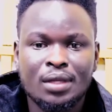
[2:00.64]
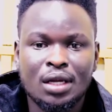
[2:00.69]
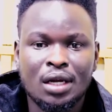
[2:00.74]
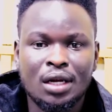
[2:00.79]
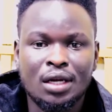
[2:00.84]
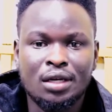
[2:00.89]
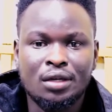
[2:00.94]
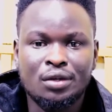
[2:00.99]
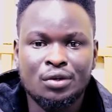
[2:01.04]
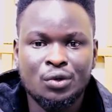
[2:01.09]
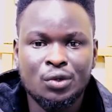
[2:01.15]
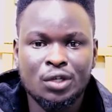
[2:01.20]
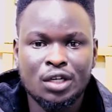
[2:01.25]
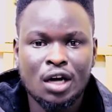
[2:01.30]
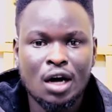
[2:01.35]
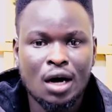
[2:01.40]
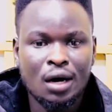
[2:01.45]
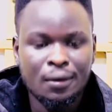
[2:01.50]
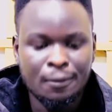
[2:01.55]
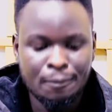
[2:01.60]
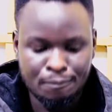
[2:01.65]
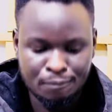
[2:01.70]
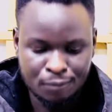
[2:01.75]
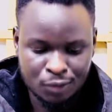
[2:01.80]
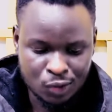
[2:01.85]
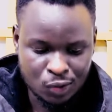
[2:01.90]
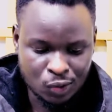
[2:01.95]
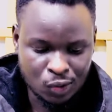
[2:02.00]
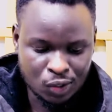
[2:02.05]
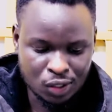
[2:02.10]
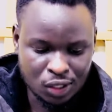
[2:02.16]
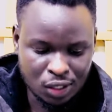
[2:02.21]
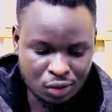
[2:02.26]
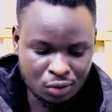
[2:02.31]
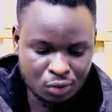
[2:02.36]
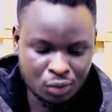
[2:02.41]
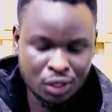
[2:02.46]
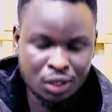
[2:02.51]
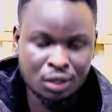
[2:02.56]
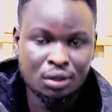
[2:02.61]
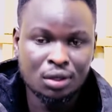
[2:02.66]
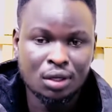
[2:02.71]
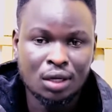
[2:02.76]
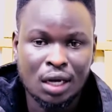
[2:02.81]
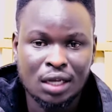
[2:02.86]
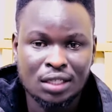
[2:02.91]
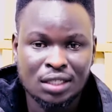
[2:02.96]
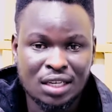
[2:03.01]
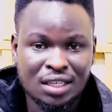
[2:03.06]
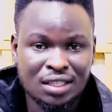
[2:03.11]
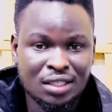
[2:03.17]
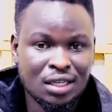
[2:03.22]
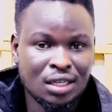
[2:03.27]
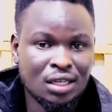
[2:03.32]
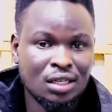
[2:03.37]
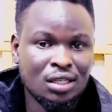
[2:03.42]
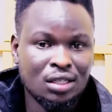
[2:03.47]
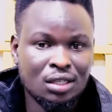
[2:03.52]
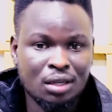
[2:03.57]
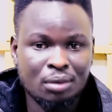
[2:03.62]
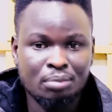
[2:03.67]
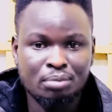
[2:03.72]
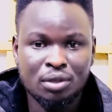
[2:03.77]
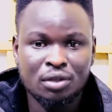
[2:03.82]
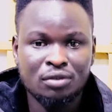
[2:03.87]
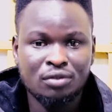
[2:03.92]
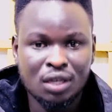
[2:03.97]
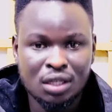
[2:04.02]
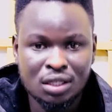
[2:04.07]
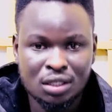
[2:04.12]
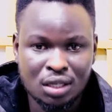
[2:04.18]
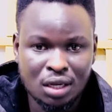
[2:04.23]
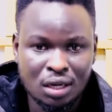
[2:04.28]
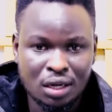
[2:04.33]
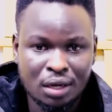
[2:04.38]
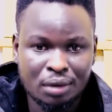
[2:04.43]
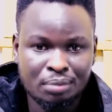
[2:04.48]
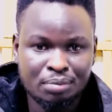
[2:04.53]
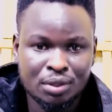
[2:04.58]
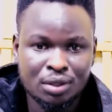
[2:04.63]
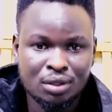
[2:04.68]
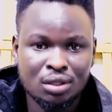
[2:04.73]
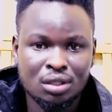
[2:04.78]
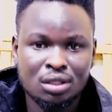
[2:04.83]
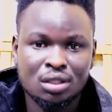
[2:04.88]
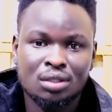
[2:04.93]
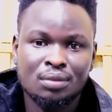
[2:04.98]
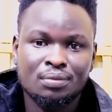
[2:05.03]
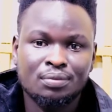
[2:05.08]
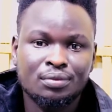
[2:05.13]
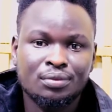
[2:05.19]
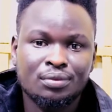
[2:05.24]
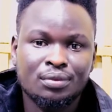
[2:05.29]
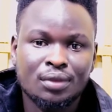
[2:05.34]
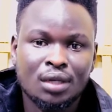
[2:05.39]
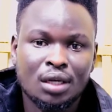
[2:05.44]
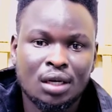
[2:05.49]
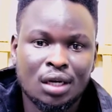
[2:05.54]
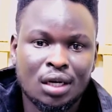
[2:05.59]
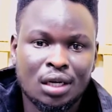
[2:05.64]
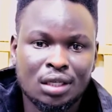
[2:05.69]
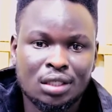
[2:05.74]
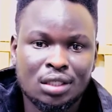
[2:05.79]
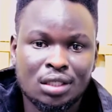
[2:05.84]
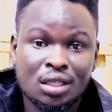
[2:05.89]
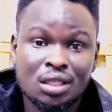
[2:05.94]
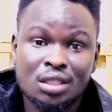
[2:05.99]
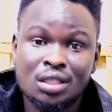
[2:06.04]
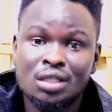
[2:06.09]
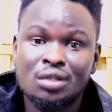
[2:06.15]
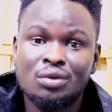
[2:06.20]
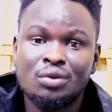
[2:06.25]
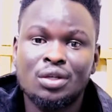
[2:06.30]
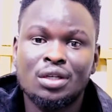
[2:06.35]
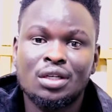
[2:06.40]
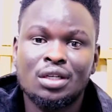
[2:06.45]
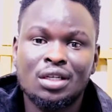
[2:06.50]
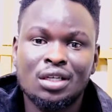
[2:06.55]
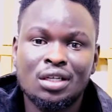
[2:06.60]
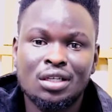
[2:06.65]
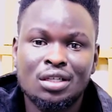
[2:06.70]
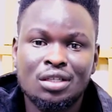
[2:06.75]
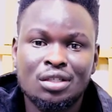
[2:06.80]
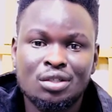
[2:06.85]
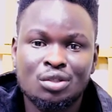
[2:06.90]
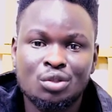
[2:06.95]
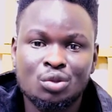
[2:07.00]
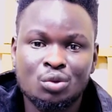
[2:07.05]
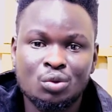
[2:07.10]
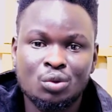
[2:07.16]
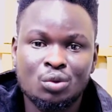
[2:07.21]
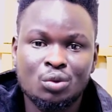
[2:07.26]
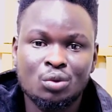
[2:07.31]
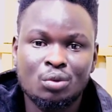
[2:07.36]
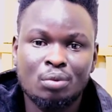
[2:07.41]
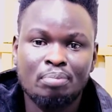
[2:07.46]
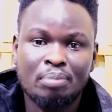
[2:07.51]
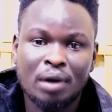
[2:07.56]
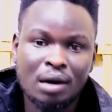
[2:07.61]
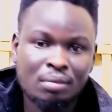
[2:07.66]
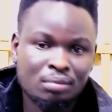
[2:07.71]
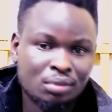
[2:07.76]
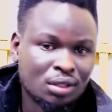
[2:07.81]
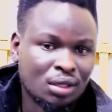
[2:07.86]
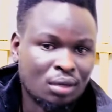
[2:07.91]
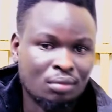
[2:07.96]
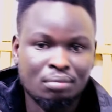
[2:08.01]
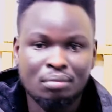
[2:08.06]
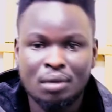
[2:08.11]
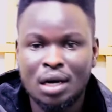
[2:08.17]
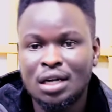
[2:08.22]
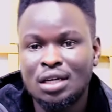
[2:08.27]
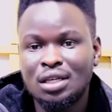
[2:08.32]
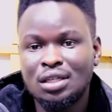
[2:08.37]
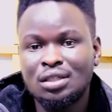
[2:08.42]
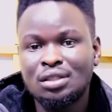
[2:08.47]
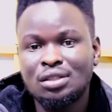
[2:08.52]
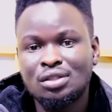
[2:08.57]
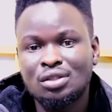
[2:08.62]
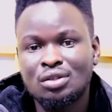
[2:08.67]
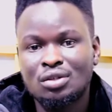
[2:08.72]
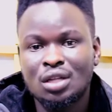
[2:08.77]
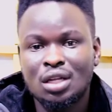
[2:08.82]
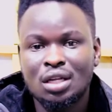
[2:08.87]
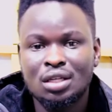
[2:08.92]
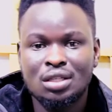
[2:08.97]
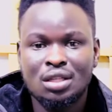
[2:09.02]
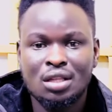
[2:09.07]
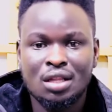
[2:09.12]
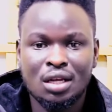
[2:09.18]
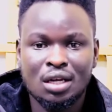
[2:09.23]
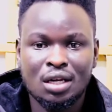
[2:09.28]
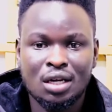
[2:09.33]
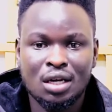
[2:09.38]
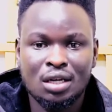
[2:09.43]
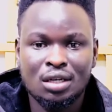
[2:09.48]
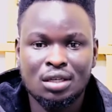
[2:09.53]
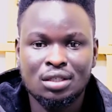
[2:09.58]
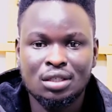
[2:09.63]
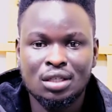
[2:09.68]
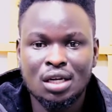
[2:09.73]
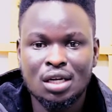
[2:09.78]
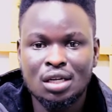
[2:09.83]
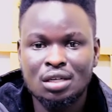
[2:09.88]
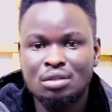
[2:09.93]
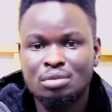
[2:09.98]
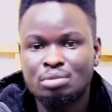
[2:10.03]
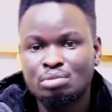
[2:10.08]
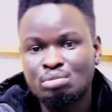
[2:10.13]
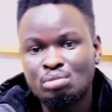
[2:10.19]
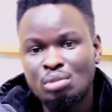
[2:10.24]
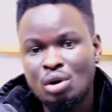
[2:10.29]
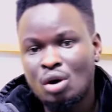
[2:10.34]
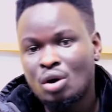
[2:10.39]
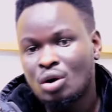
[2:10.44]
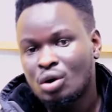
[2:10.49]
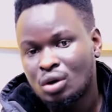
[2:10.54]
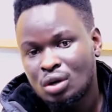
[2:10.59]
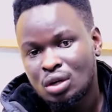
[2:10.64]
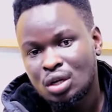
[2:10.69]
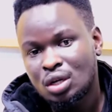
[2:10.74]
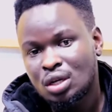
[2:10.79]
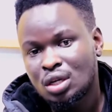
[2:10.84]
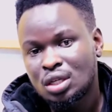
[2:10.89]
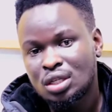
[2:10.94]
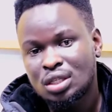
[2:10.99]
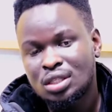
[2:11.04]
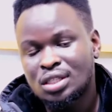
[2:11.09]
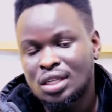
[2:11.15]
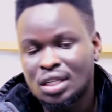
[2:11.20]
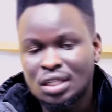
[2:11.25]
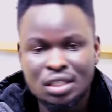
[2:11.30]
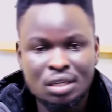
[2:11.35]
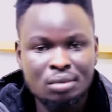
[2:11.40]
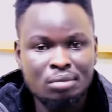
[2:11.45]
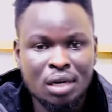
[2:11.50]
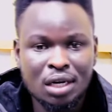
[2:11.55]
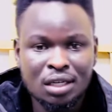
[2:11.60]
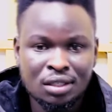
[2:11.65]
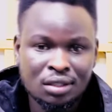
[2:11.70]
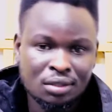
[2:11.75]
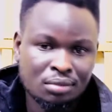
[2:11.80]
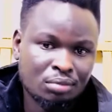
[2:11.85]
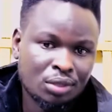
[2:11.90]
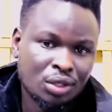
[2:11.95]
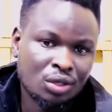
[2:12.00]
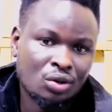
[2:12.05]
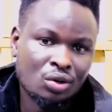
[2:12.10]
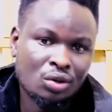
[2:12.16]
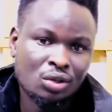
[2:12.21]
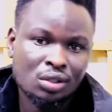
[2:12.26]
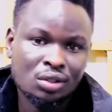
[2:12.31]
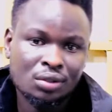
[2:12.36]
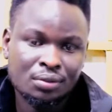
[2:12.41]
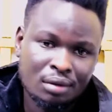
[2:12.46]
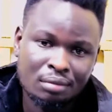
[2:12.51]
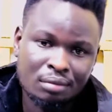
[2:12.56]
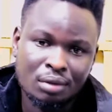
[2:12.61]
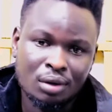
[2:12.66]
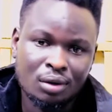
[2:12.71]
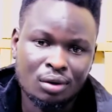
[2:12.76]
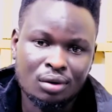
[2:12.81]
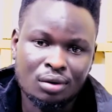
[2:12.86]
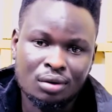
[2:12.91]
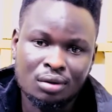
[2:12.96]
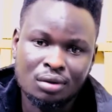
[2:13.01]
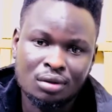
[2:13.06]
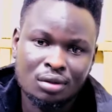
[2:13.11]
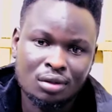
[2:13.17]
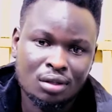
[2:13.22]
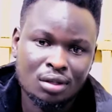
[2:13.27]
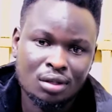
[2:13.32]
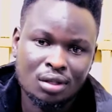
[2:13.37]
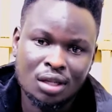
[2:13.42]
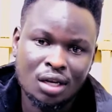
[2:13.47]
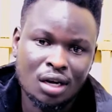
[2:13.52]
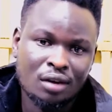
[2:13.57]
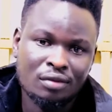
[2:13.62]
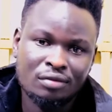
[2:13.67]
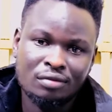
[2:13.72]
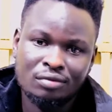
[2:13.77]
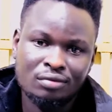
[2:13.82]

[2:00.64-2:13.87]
and Rudiger. So they will, as I said in the previous uh, episodes. Uh, Chelsea will need to pump some money so that they can get more center backs because bro, they have